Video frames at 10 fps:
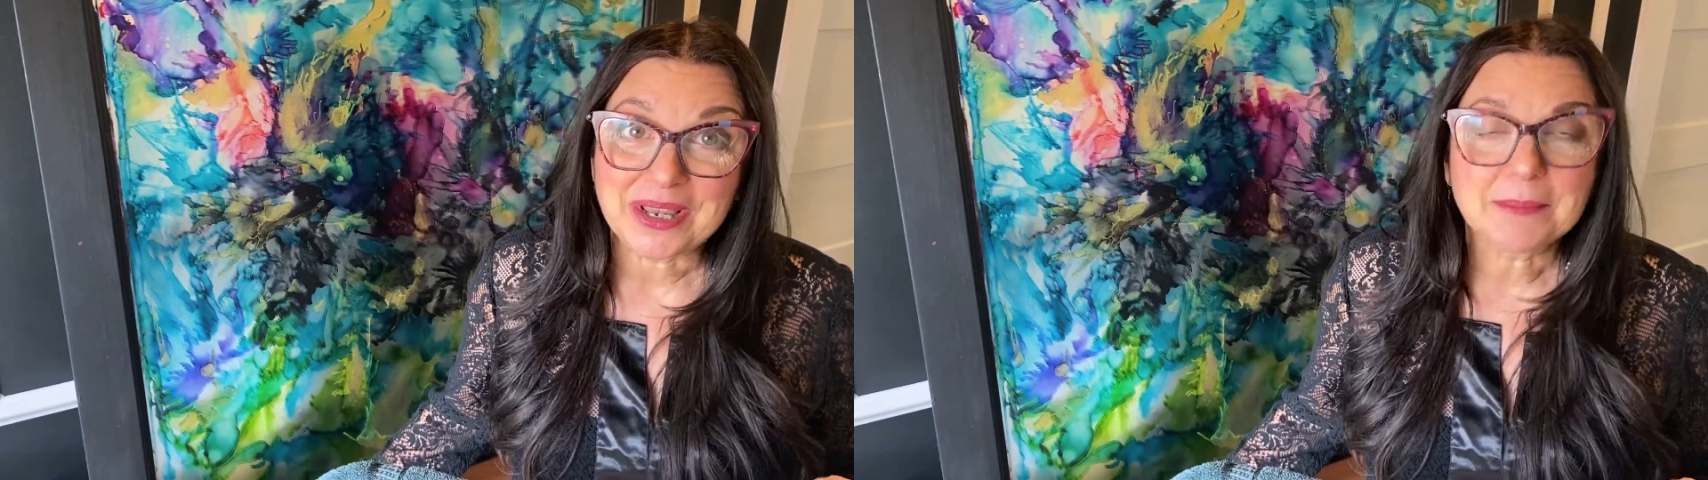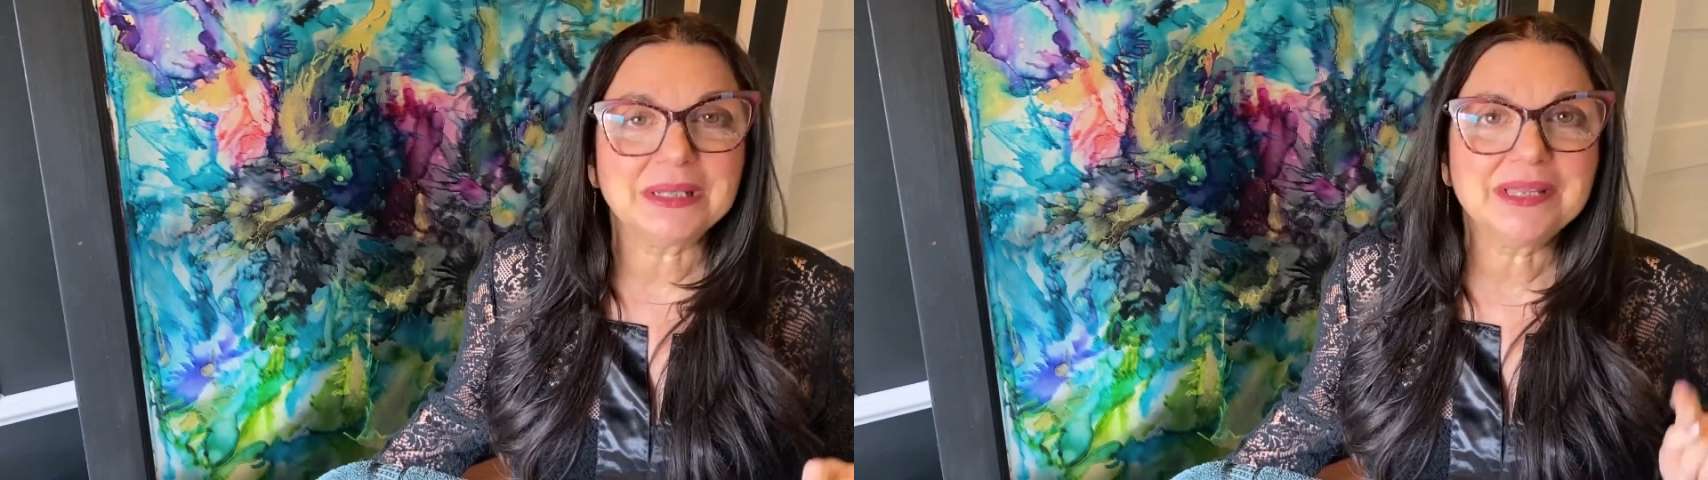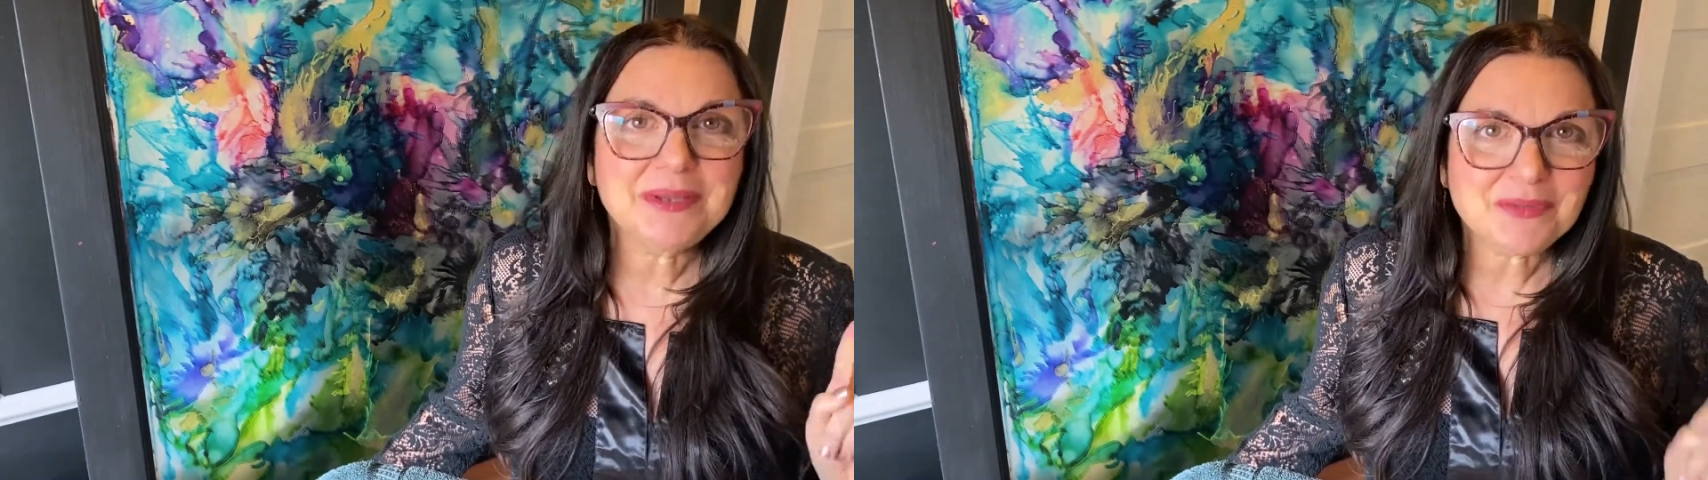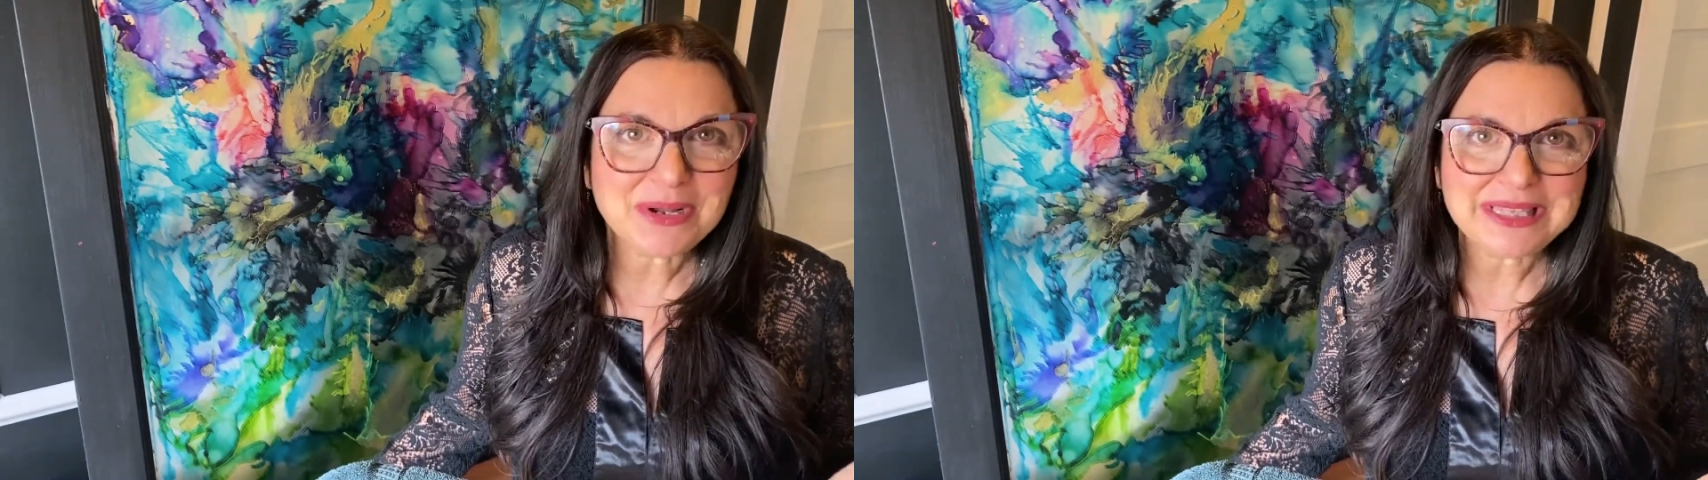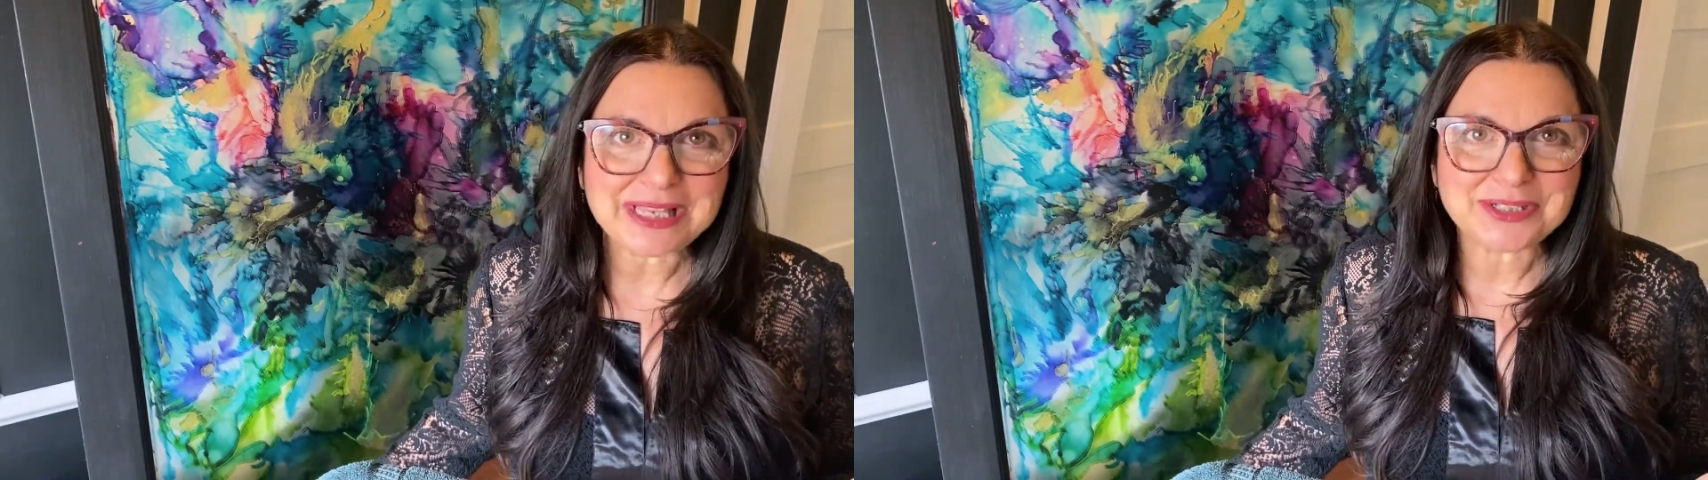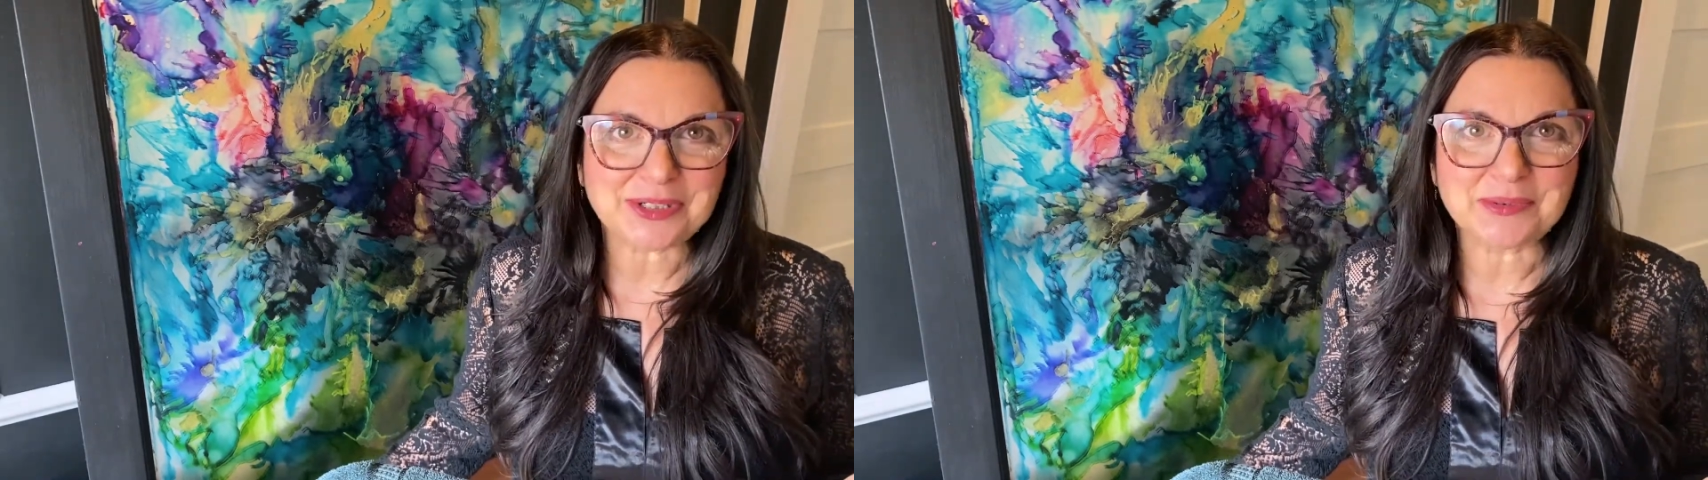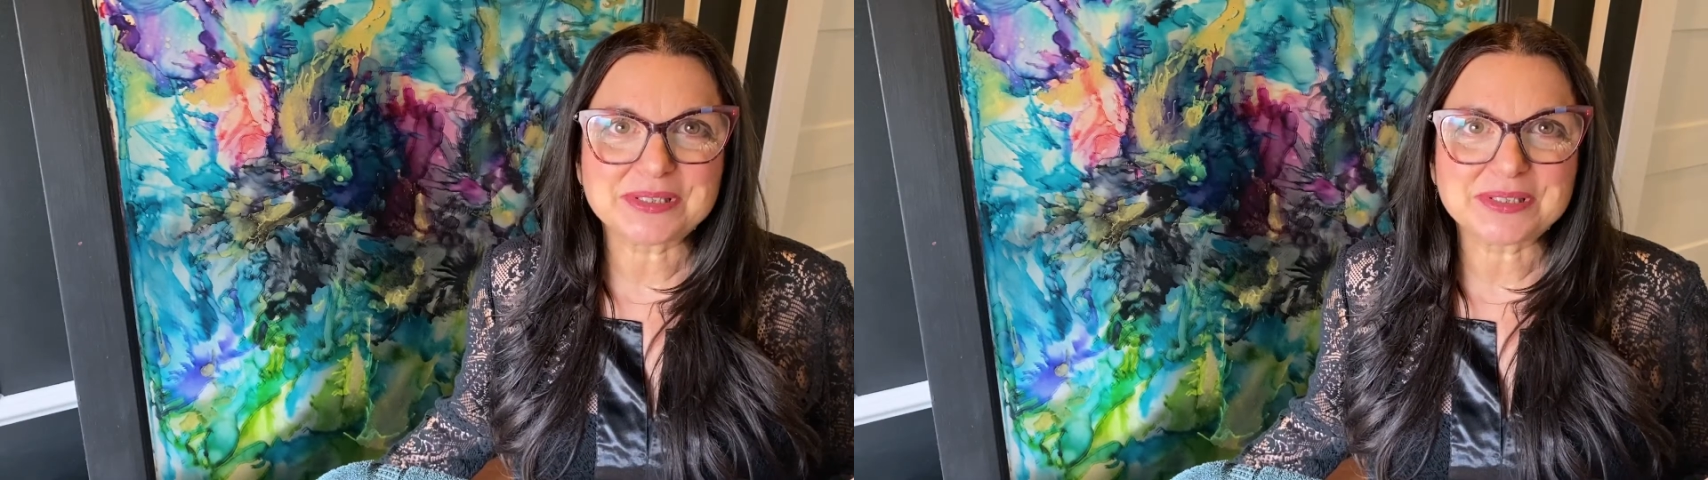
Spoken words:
But let me read that to you.